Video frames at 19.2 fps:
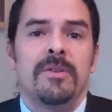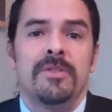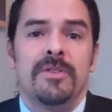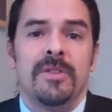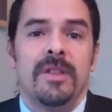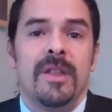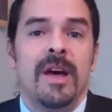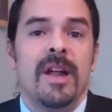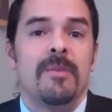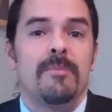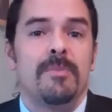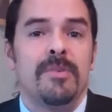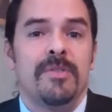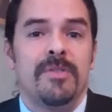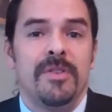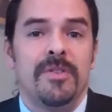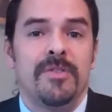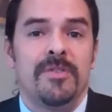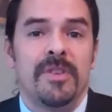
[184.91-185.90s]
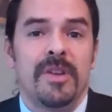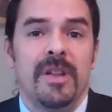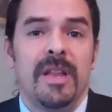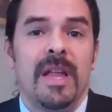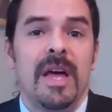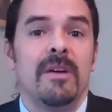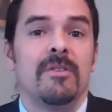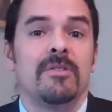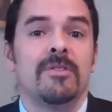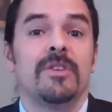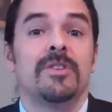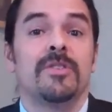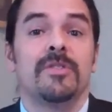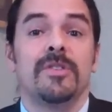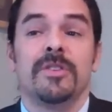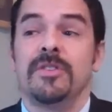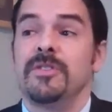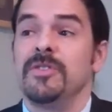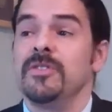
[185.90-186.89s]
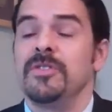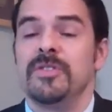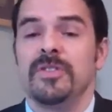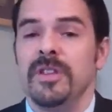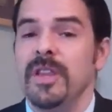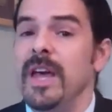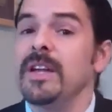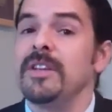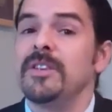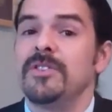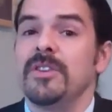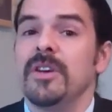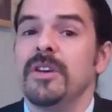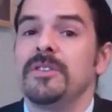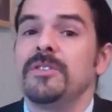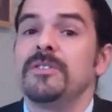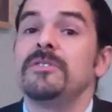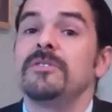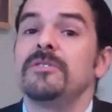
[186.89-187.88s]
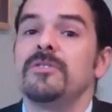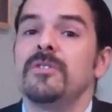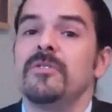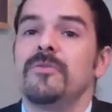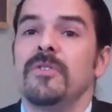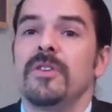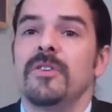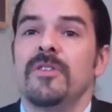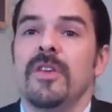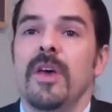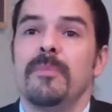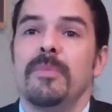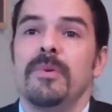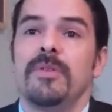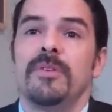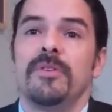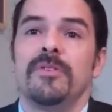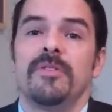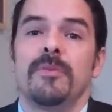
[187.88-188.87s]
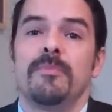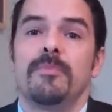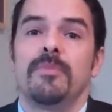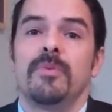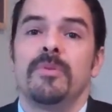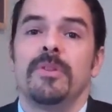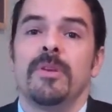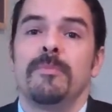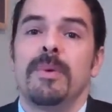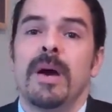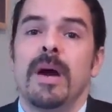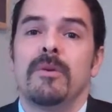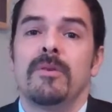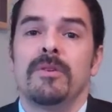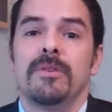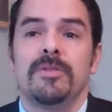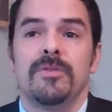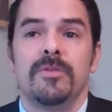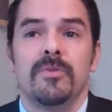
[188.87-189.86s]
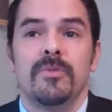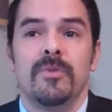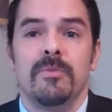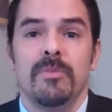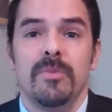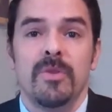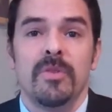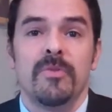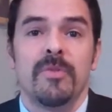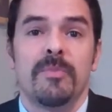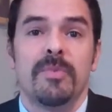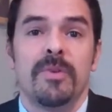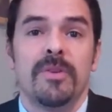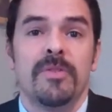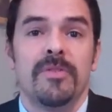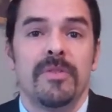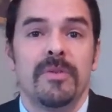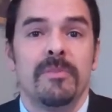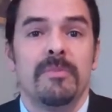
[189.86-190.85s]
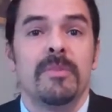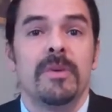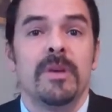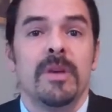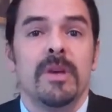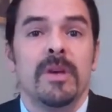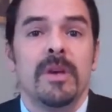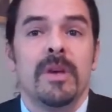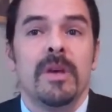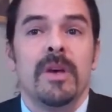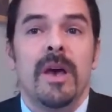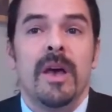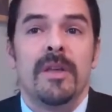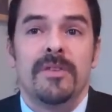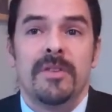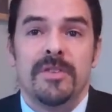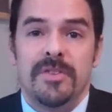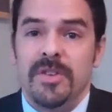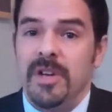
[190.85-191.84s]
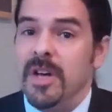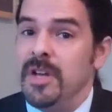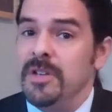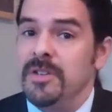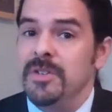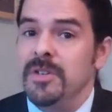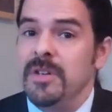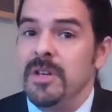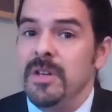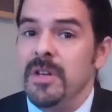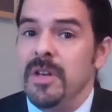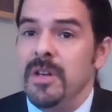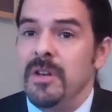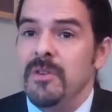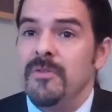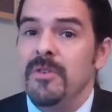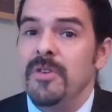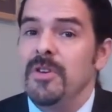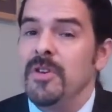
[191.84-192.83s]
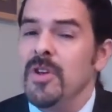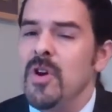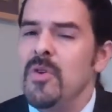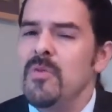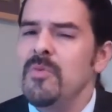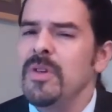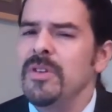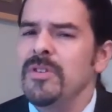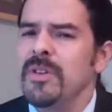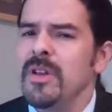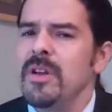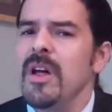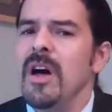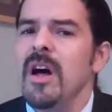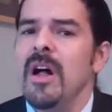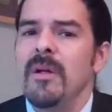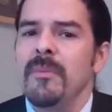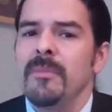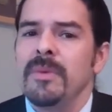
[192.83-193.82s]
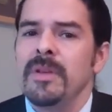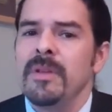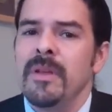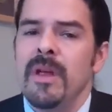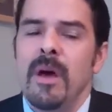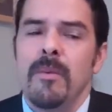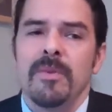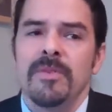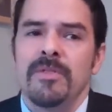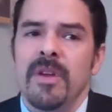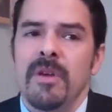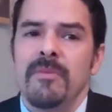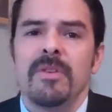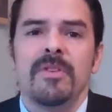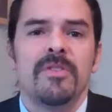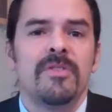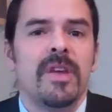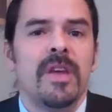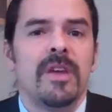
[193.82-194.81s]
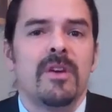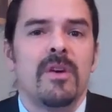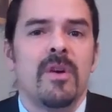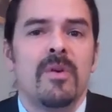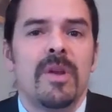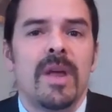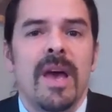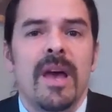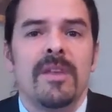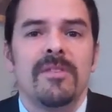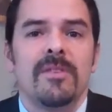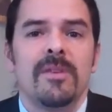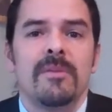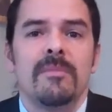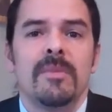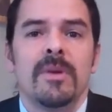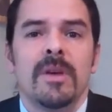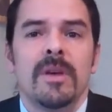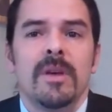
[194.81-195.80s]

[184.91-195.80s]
There's a lot of procedures that allow attorneys to select judges. So, for example, there's the power to remove a person as a judge for no reason at all. Almost every state code has it.